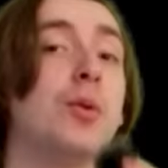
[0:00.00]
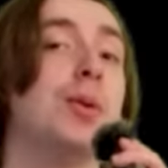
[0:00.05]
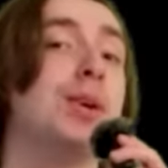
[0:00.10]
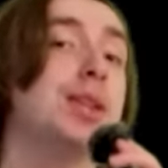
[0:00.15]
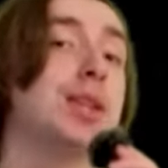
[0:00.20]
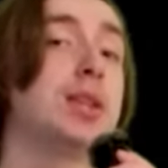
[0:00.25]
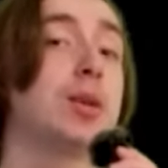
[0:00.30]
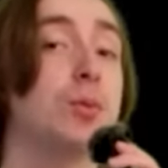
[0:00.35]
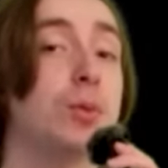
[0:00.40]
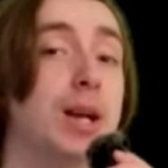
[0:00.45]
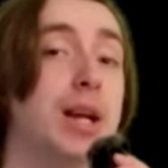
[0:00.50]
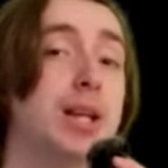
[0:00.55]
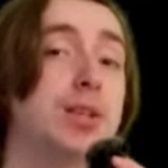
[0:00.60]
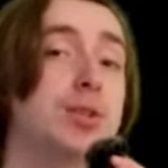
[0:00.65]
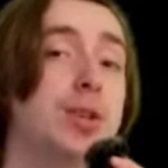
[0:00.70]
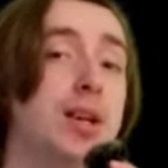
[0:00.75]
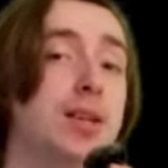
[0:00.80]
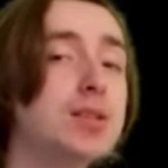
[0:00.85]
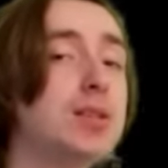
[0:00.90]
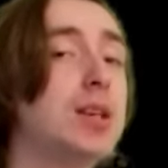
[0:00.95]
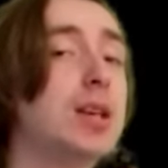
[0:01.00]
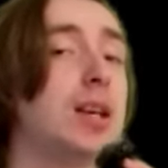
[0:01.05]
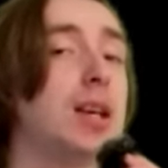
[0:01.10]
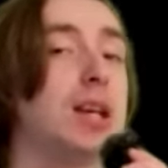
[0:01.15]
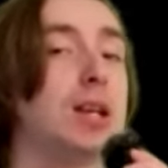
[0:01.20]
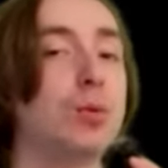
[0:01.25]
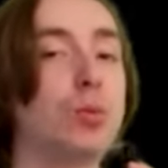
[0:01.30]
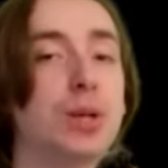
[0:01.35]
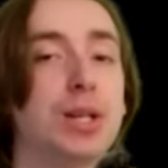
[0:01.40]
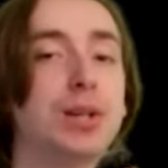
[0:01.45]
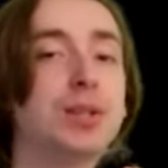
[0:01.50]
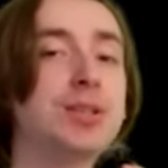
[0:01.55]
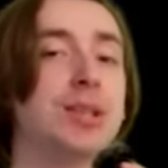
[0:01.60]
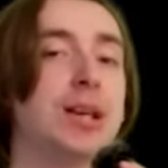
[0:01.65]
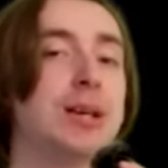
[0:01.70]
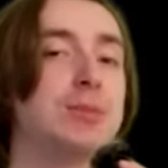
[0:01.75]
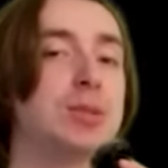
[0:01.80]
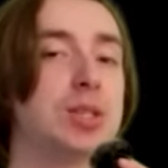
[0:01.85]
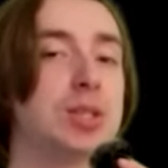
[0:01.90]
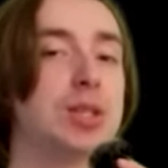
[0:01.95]
With the ray tracing and
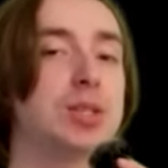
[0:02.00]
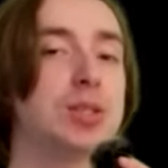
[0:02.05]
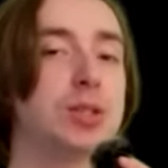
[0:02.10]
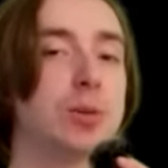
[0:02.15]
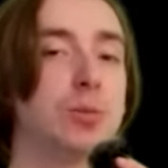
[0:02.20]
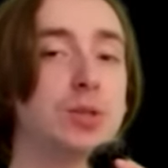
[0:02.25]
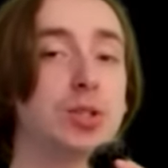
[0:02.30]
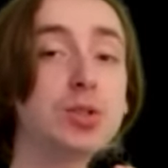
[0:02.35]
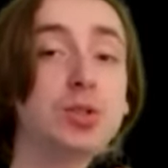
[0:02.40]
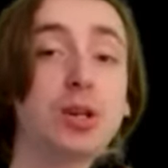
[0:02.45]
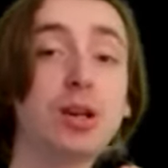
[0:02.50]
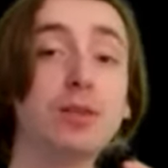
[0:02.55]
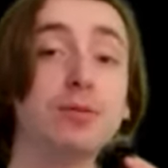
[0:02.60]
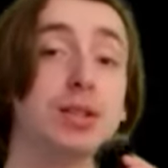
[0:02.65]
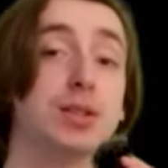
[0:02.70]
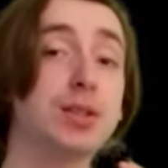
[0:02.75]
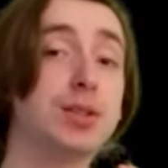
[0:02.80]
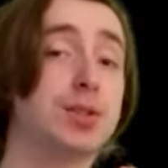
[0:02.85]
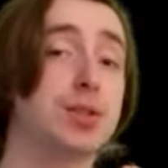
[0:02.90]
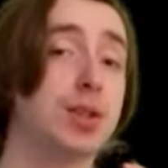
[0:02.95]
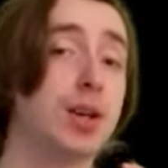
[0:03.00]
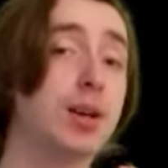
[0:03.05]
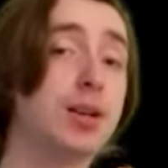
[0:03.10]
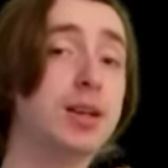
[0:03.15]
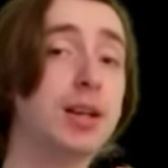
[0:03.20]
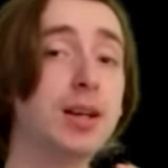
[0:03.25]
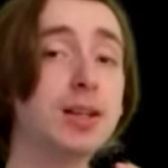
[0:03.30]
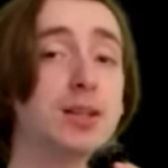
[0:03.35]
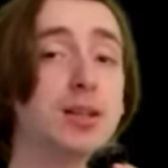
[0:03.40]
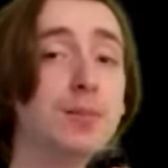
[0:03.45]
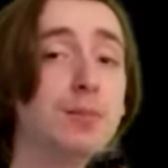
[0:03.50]
real-time systems driving the sun and the